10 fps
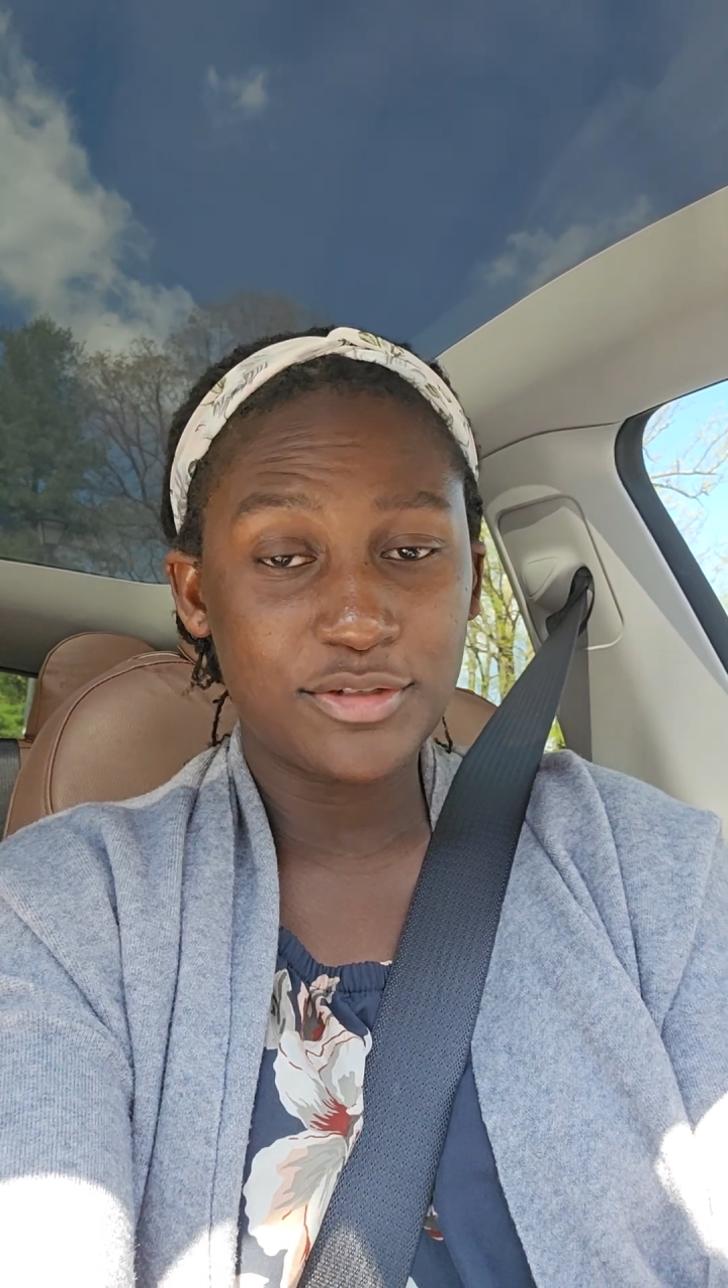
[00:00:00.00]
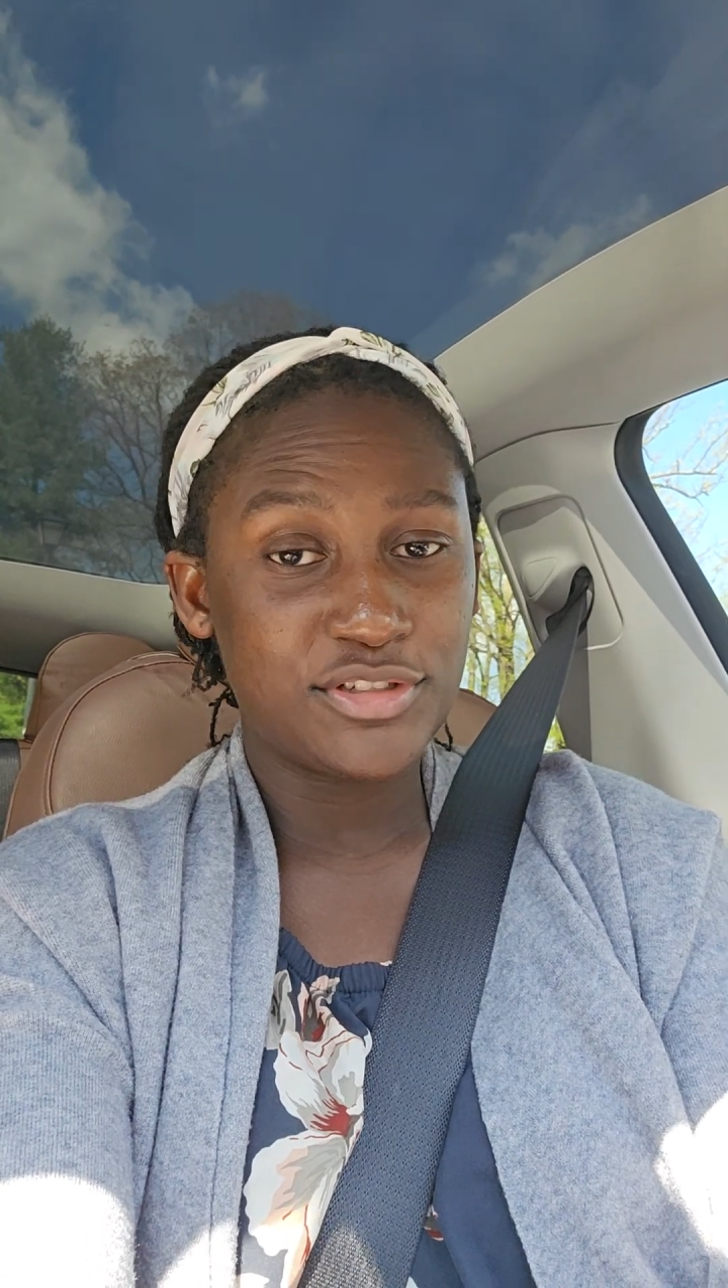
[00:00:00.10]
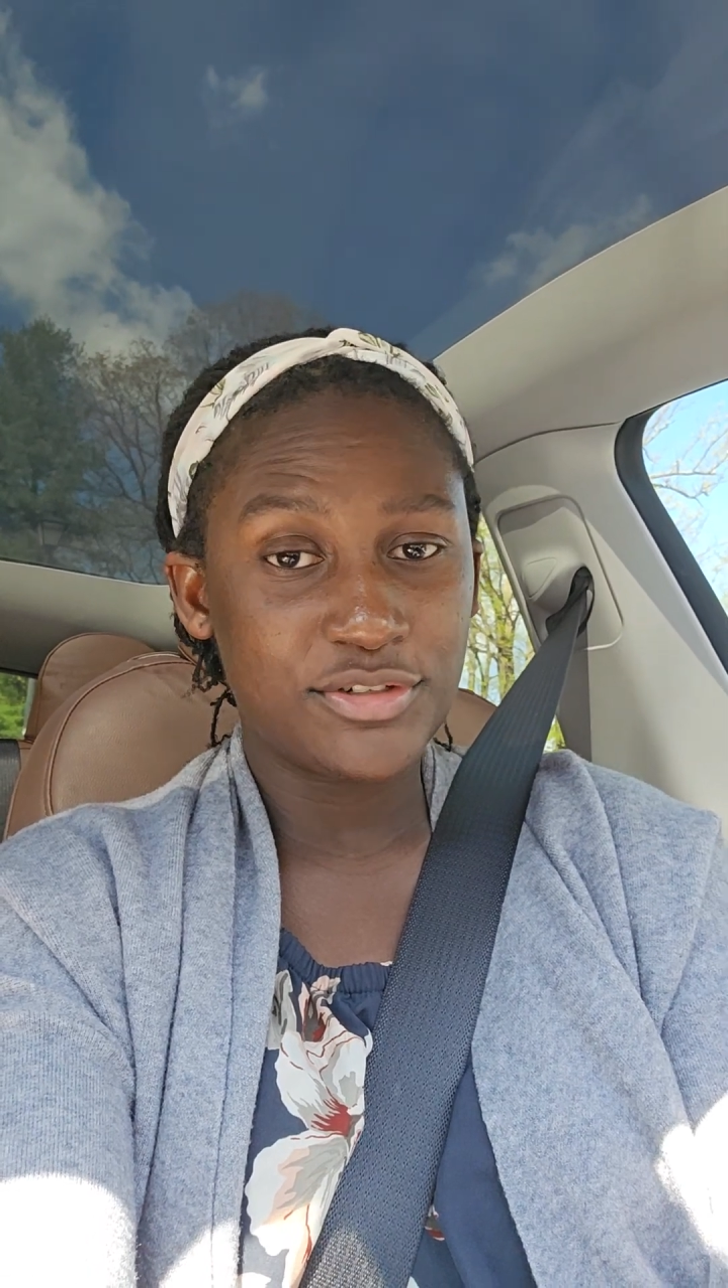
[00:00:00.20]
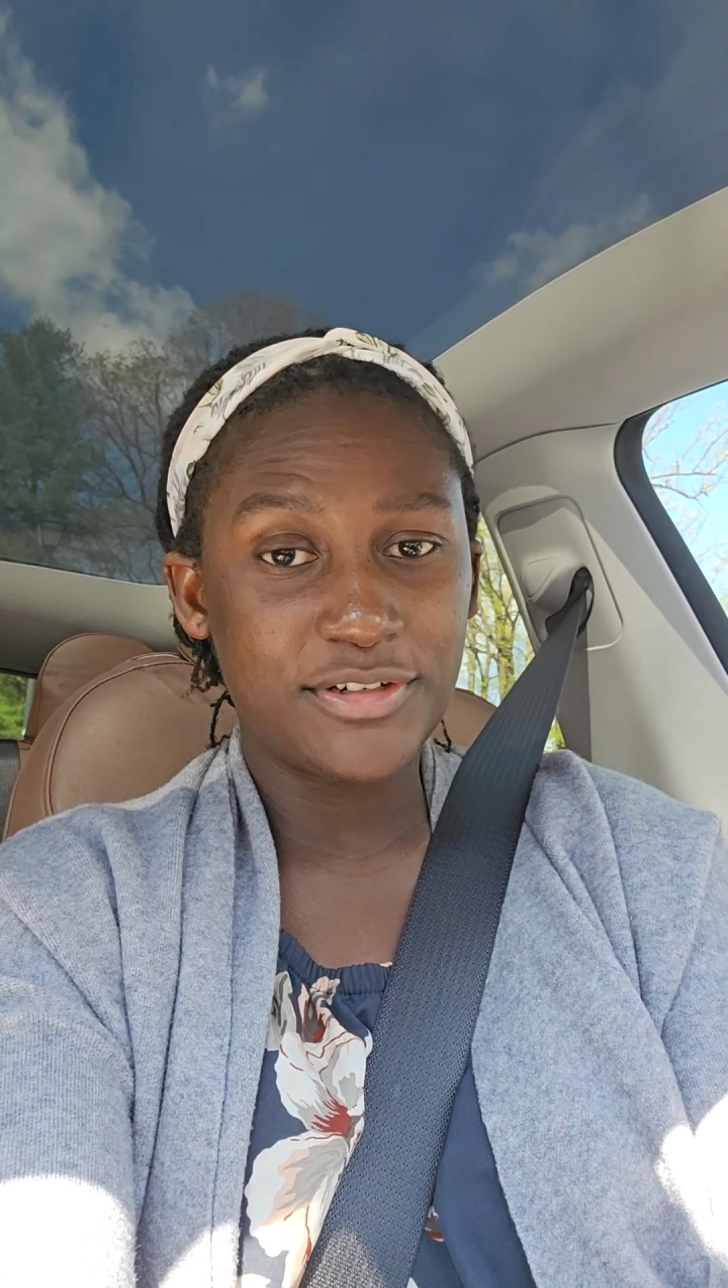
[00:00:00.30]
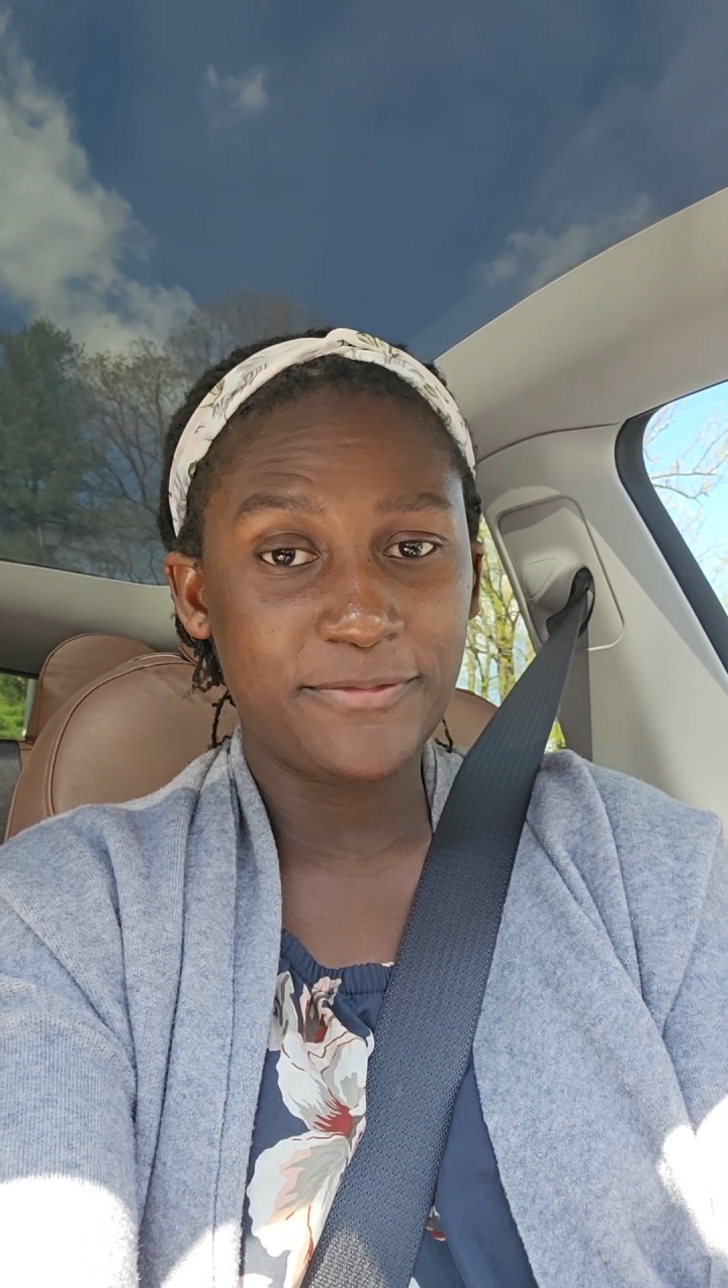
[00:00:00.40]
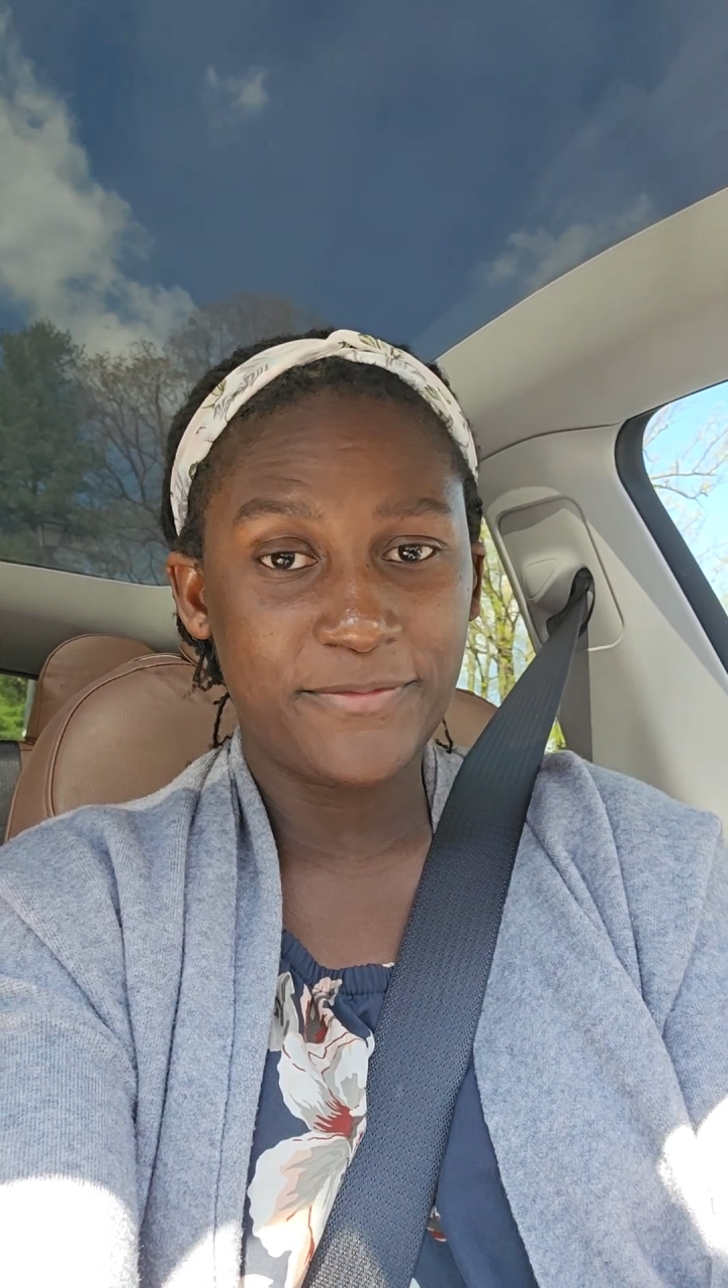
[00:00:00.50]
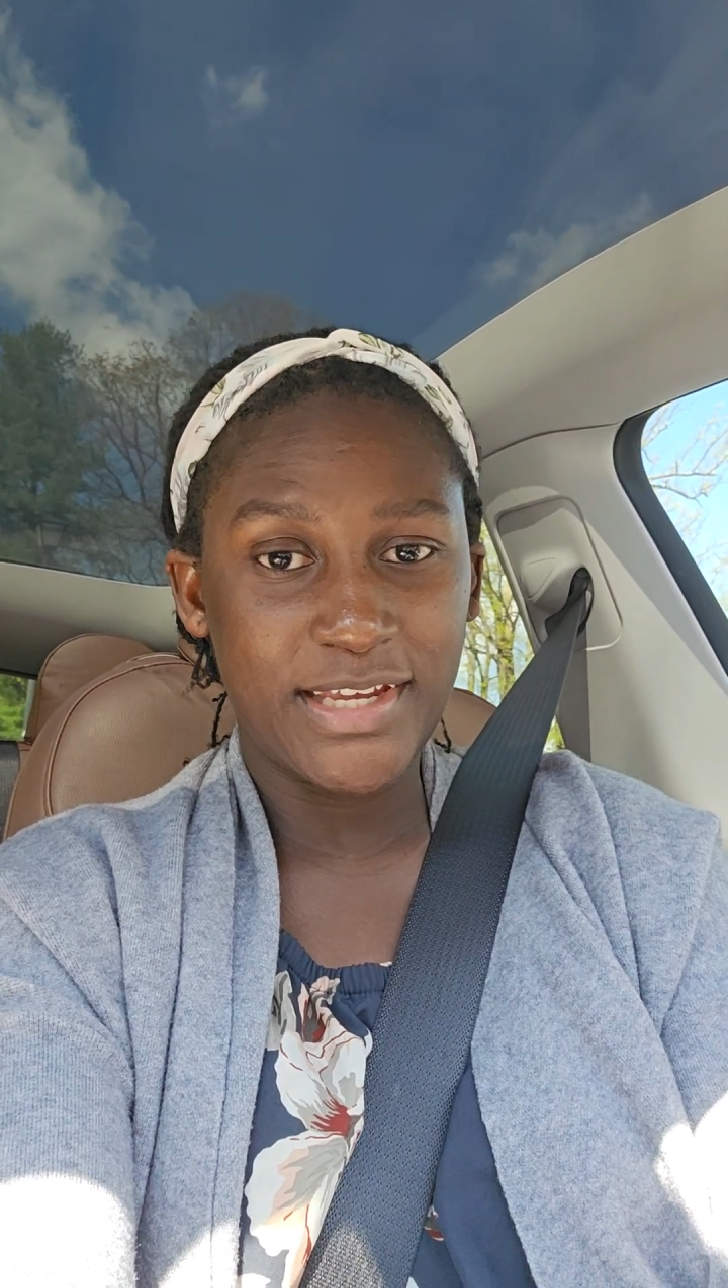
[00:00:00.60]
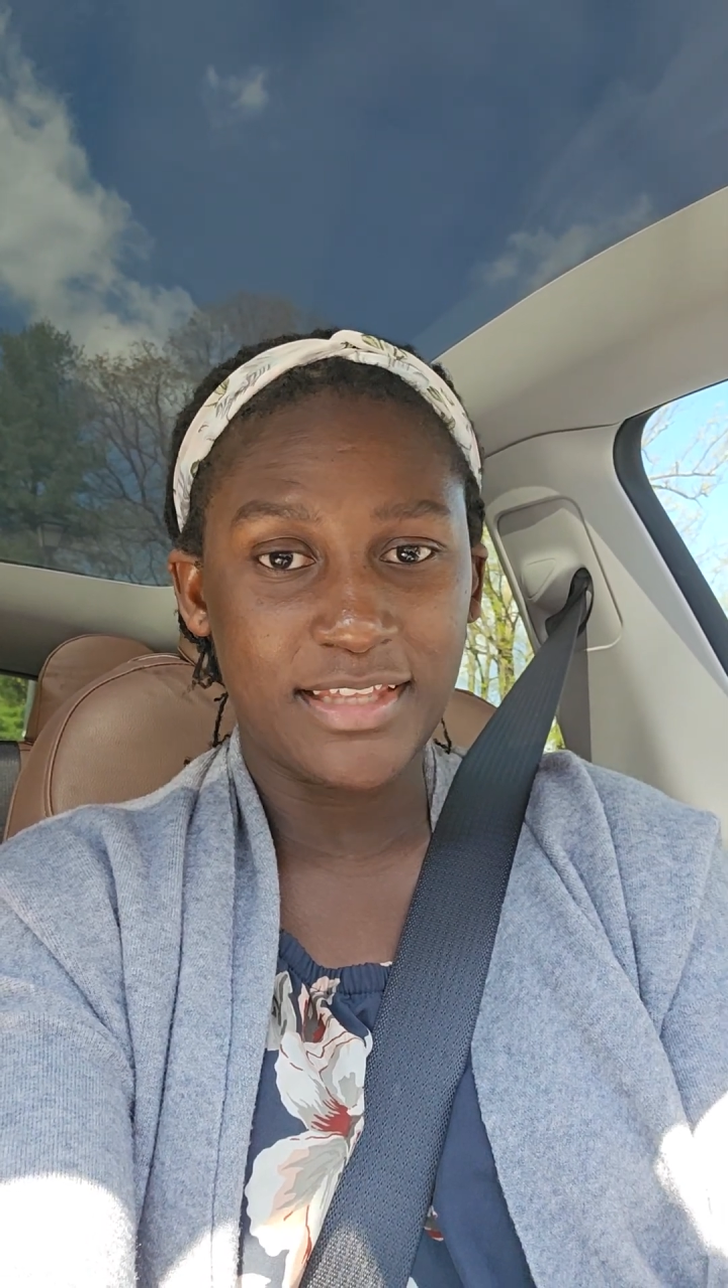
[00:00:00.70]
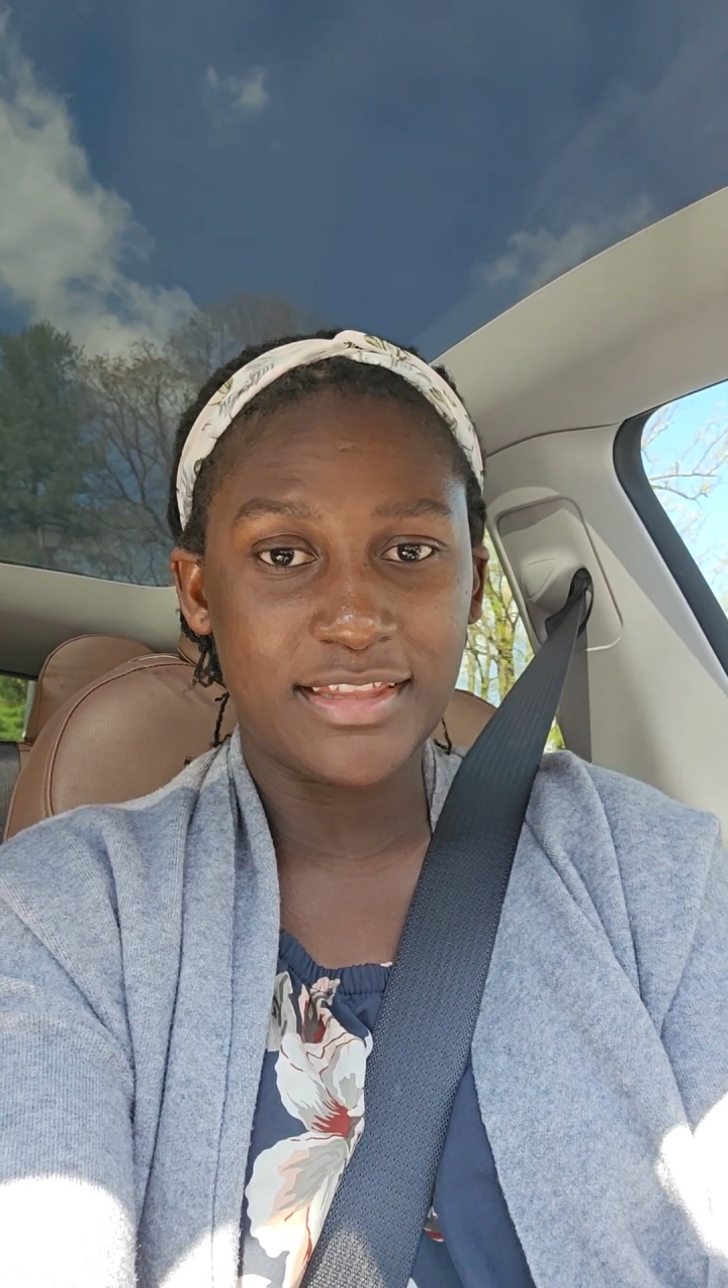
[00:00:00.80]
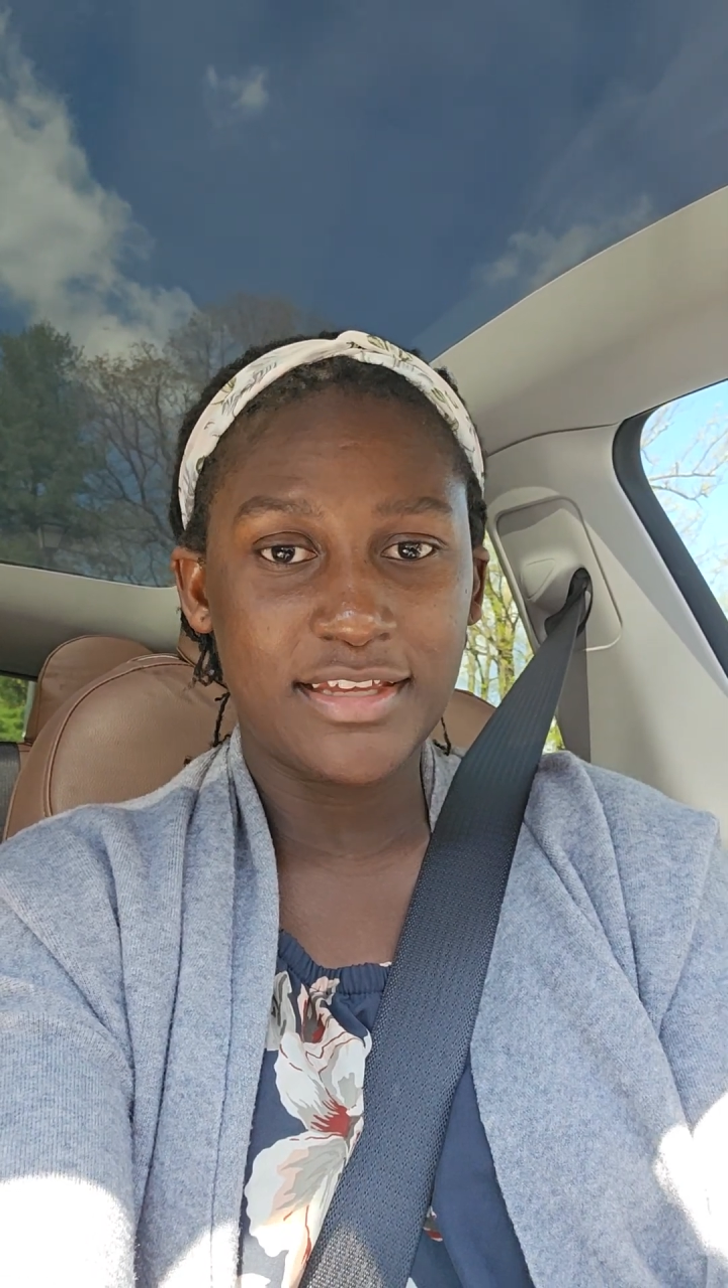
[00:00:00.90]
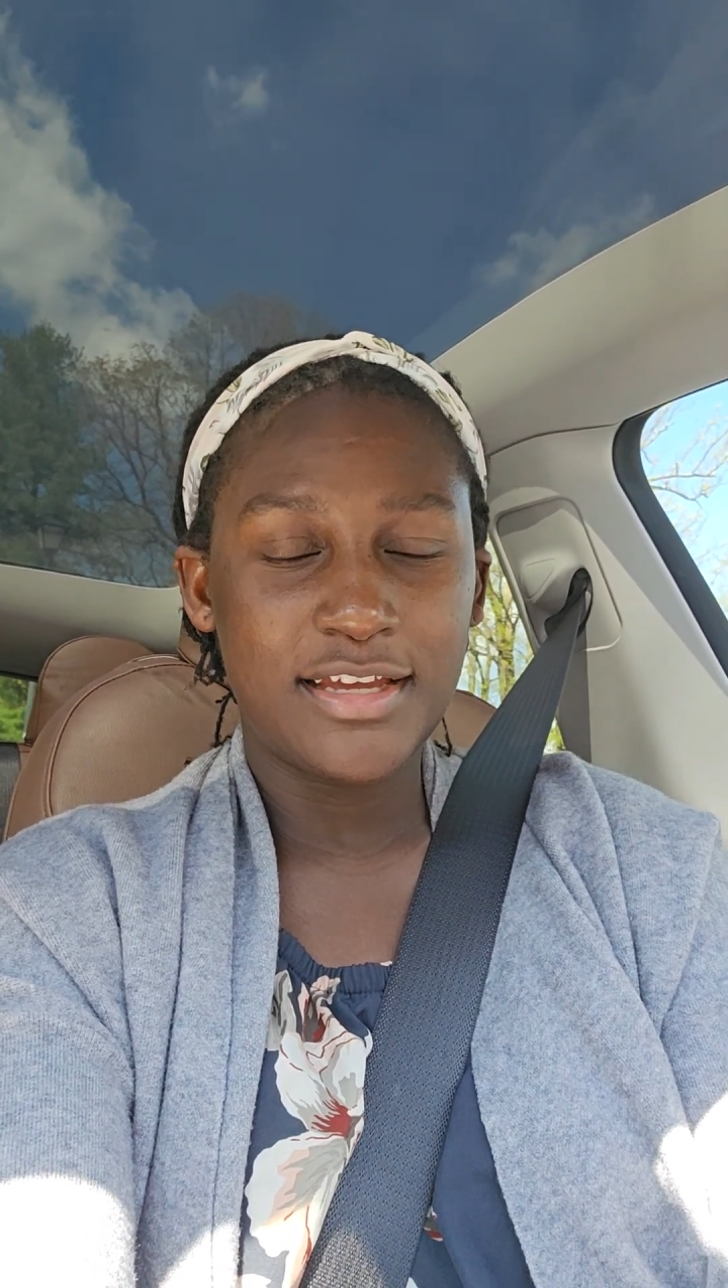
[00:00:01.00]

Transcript: concerning faith.